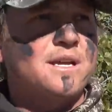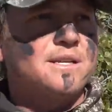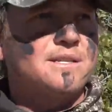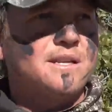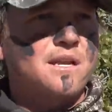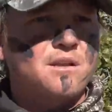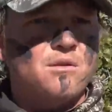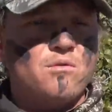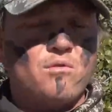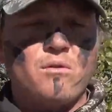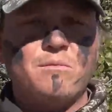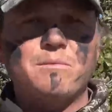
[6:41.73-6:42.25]
as
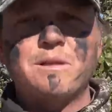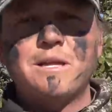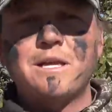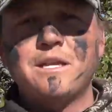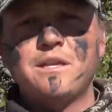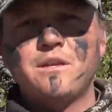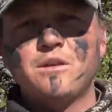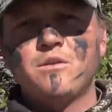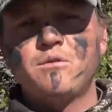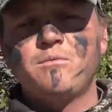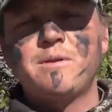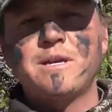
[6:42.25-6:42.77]
I normally
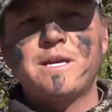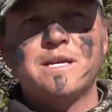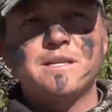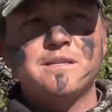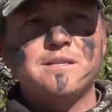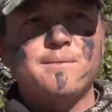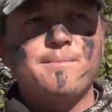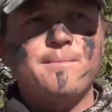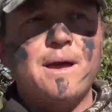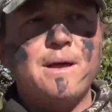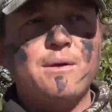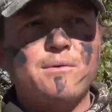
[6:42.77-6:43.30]
do
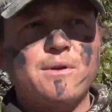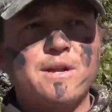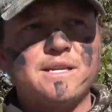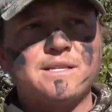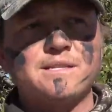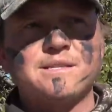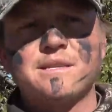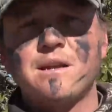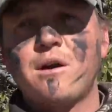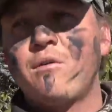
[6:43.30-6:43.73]
because of my wrist.